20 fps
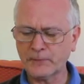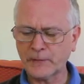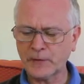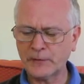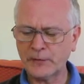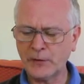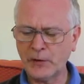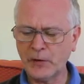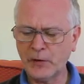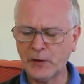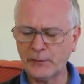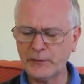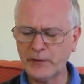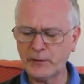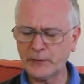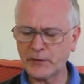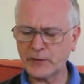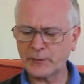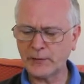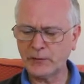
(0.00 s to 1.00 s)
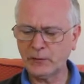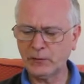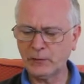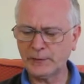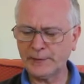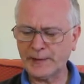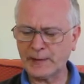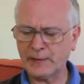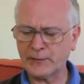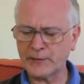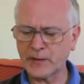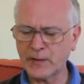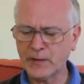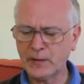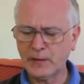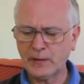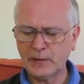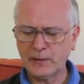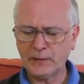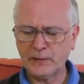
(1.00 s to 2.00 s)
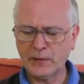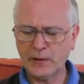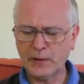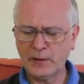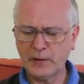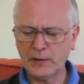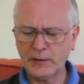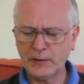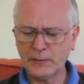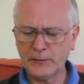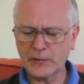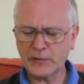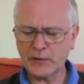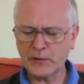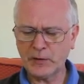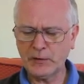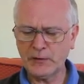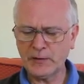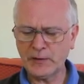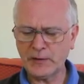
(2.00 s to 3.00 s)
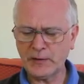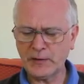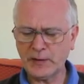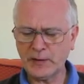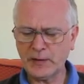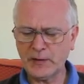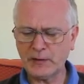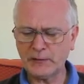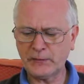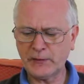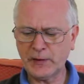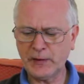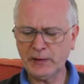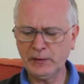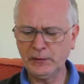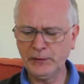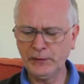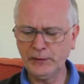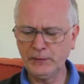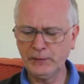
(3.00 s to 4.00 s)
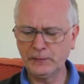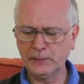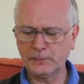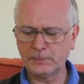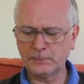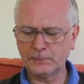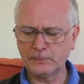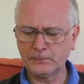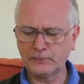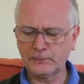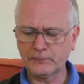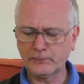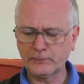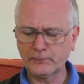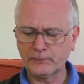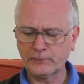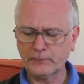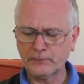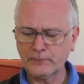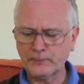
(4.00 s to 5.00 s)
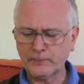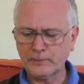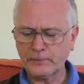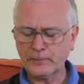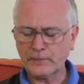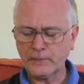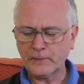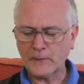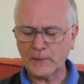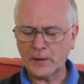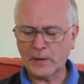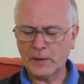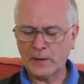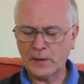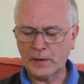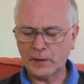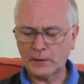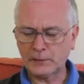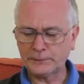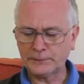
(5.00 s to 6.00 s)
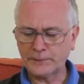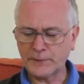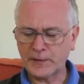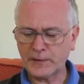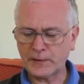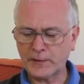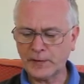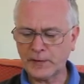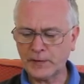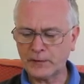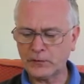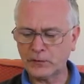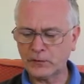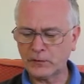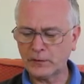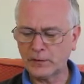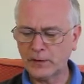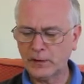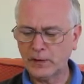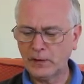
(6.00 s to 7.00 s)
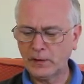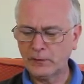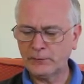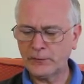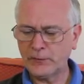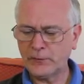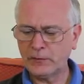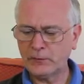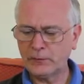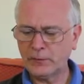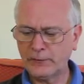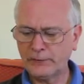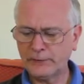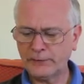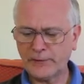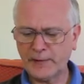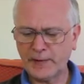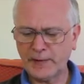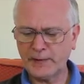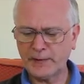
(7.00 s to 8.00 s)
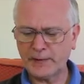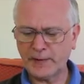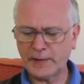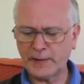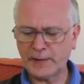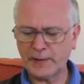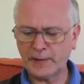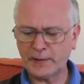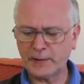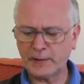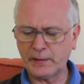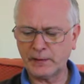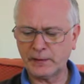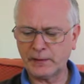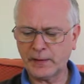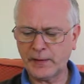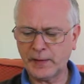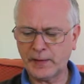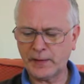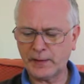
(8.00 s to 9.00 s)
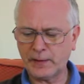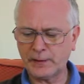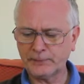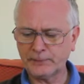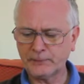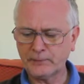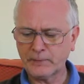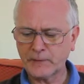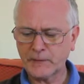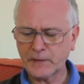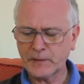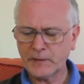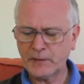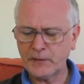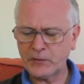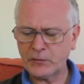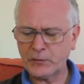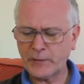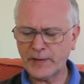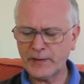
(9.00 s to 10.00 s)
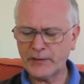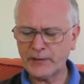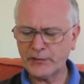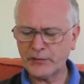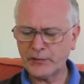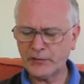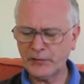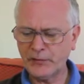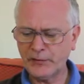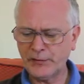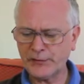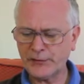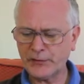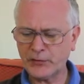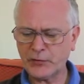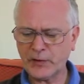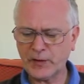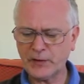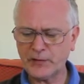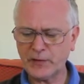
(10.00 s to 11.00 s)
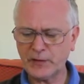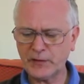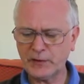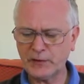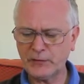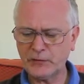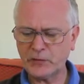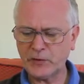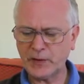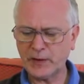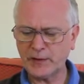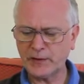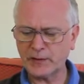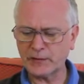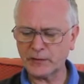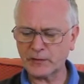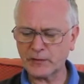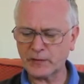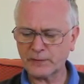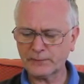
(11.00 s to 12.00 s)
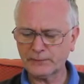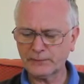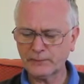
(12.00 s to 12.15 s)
The army must be called out. Narnia must go to the aid of King Loon. Ah, said the hedgehog, but you won't find the High King at Cair. He's away to the north, trouncing those giants.